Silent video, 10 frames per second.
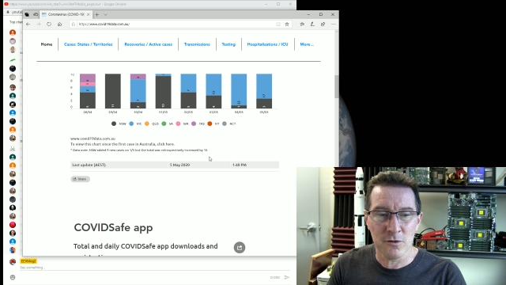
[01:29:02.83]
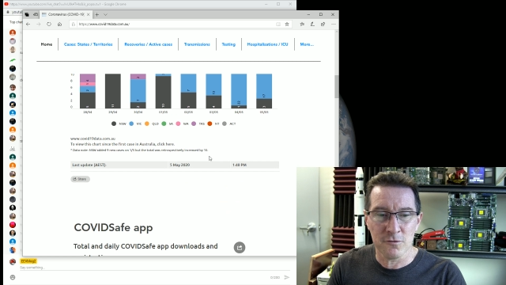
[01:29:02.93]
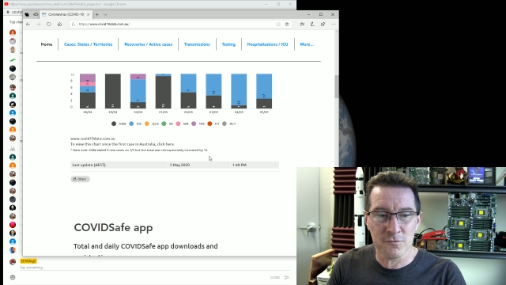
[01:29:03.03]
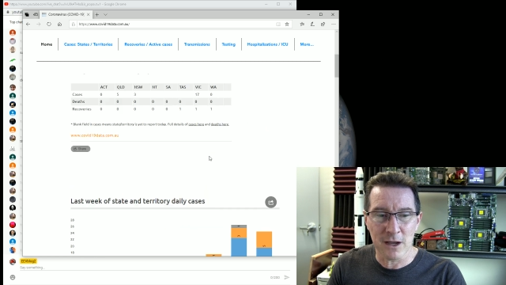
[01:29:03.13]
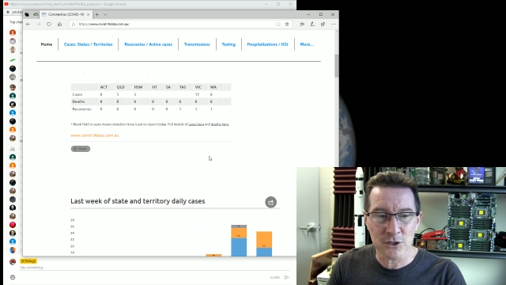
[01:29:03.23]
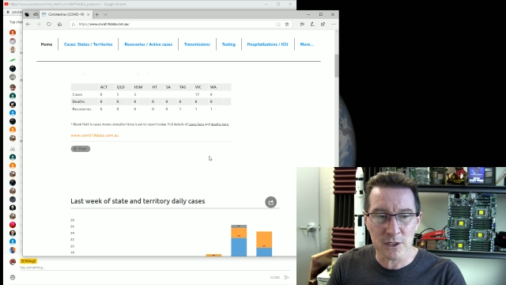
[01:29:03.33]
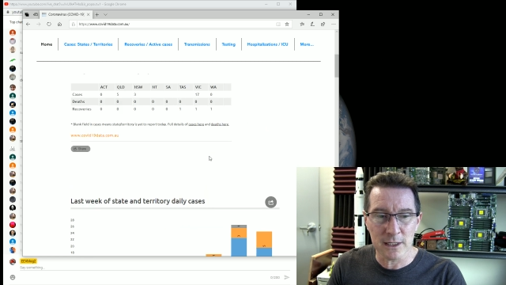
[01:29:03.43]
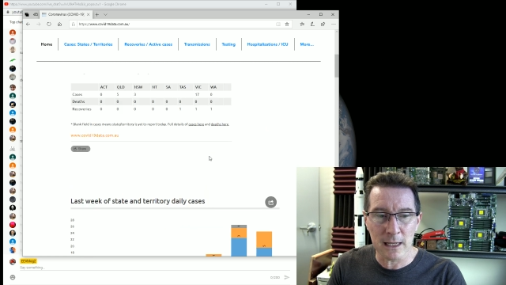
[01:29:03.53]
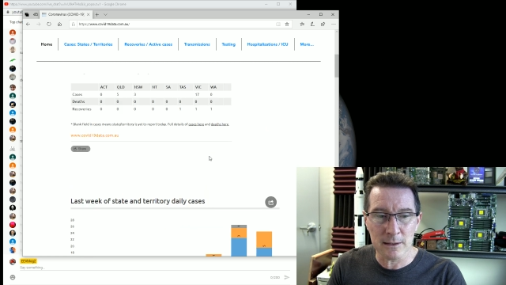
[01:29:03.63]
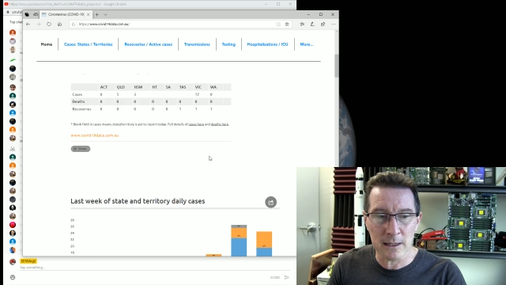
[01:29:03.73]

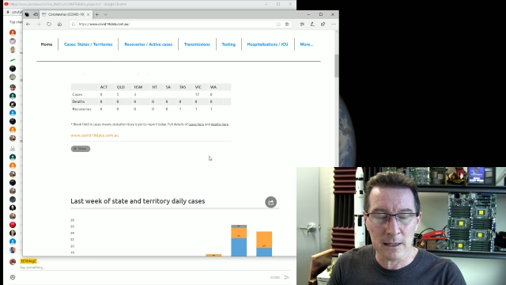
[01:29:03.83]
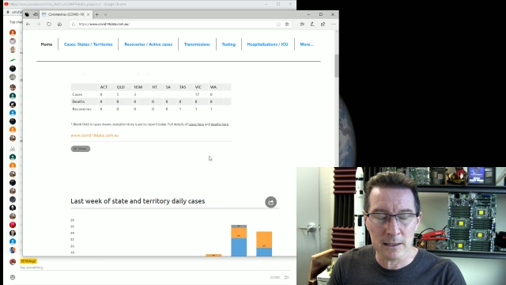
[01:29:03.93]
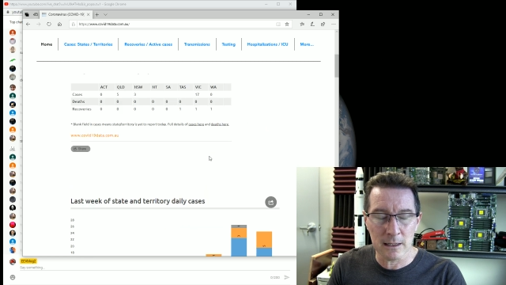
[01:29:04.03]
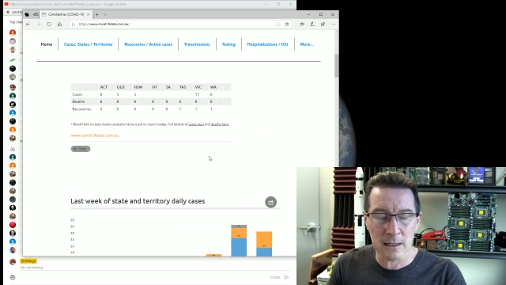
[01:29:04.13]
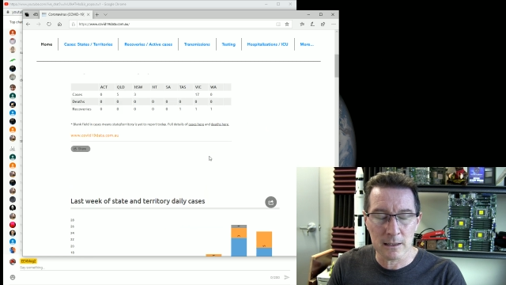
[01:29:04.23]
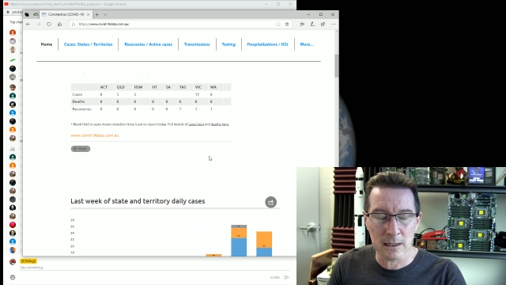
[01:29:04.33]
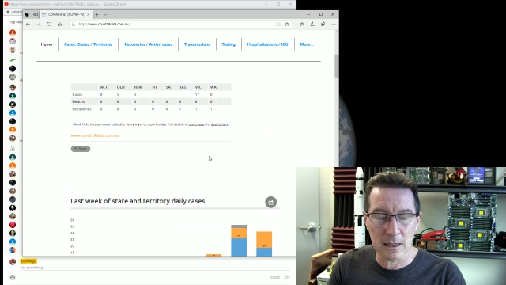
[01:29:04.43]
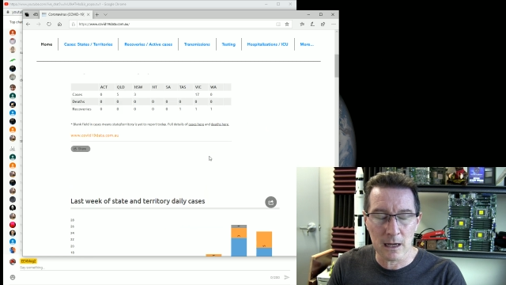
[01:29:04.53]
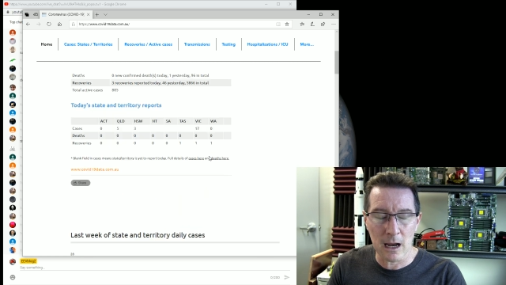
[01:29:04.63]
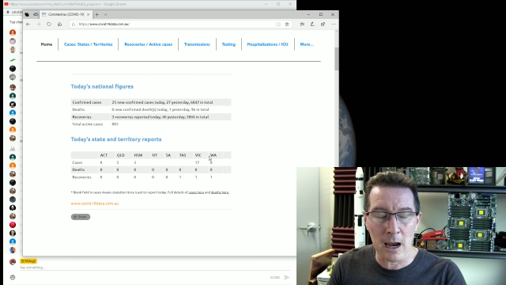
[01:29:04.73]
actually
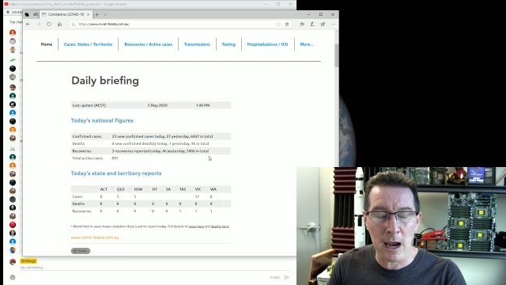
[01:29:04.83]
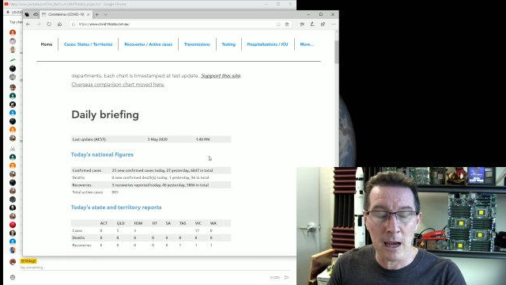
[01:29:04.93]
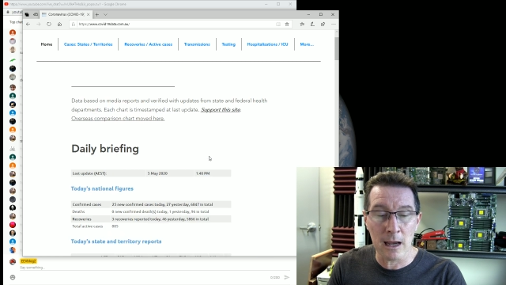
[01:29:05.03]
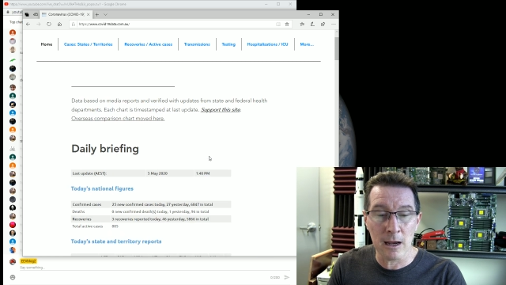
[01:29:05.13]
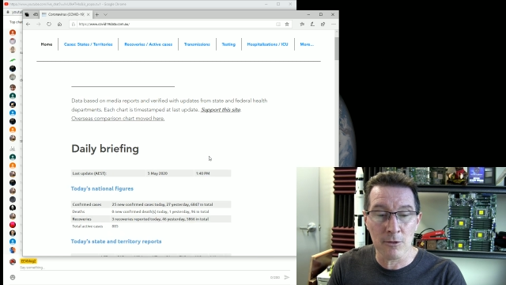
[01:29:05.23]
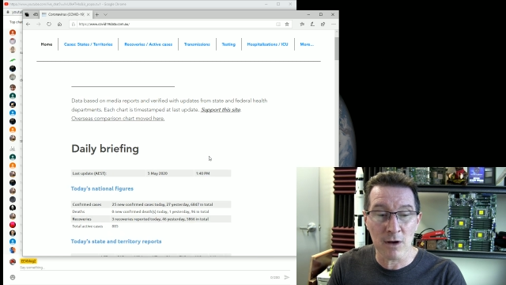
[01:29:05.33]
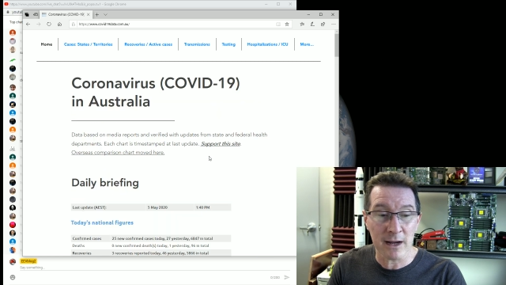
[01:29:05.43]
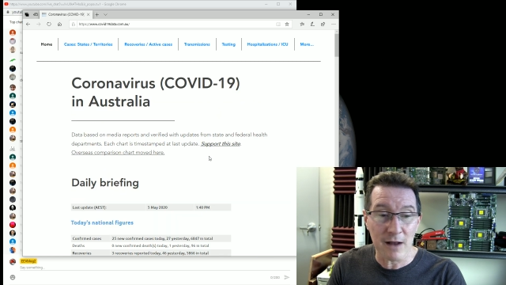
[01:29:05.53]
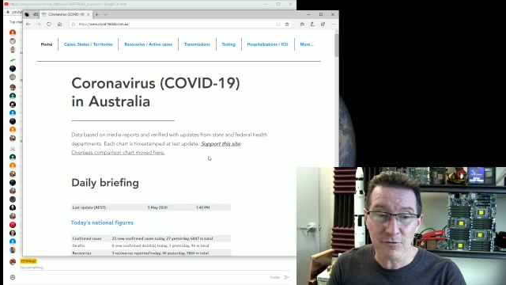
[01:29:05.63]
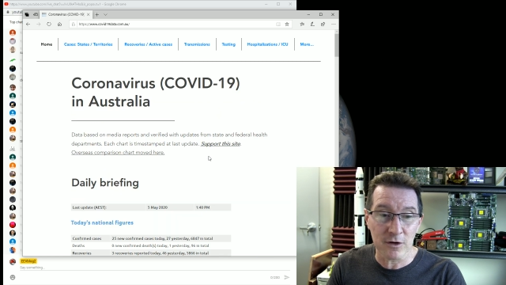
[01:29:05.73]
a
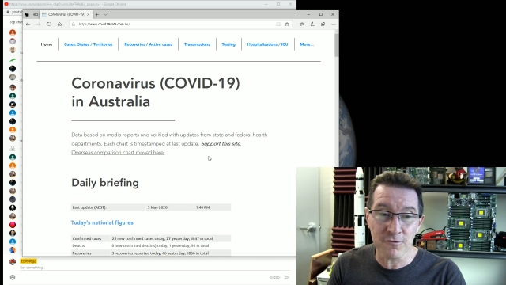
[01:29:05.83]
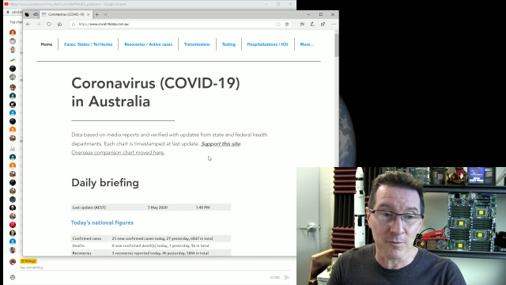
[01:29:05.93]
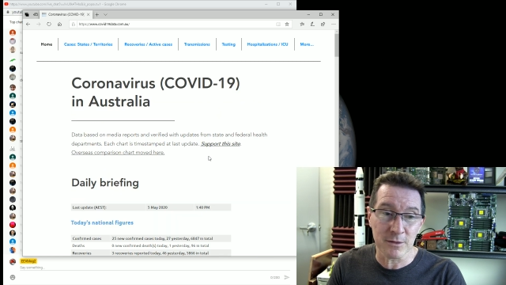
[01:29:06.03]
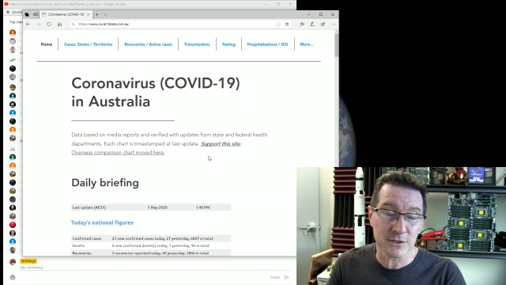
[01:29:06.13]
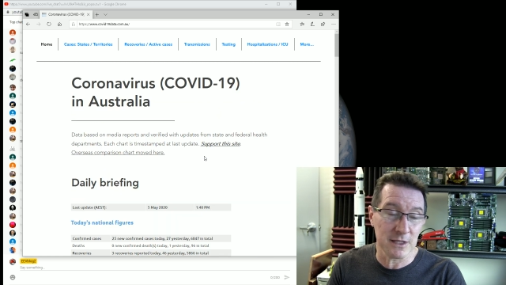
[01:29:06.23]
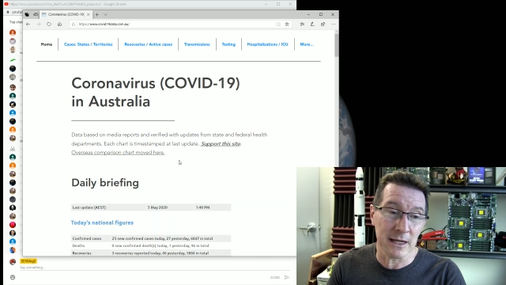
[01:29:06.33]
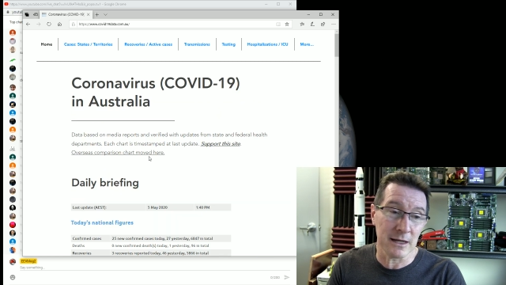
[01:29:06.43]
recovery from this thing.